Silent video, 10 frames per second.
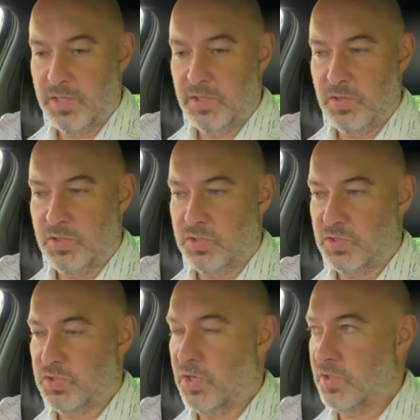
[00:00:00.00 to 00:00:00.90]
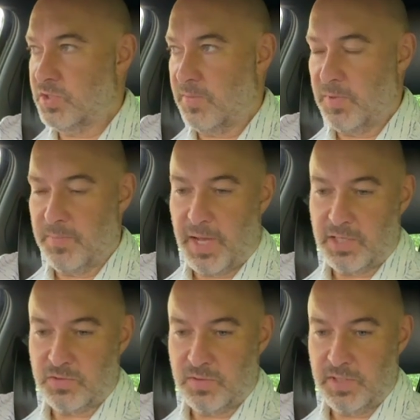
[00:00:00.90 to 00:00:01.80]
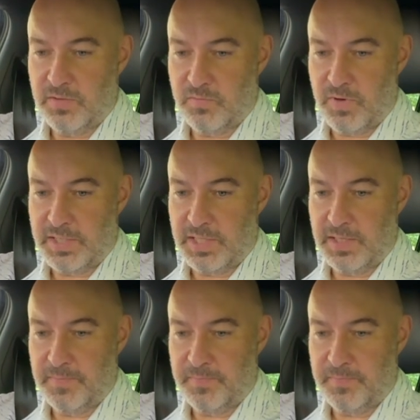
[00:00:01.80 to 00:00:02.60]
you could just charge up your battery ready.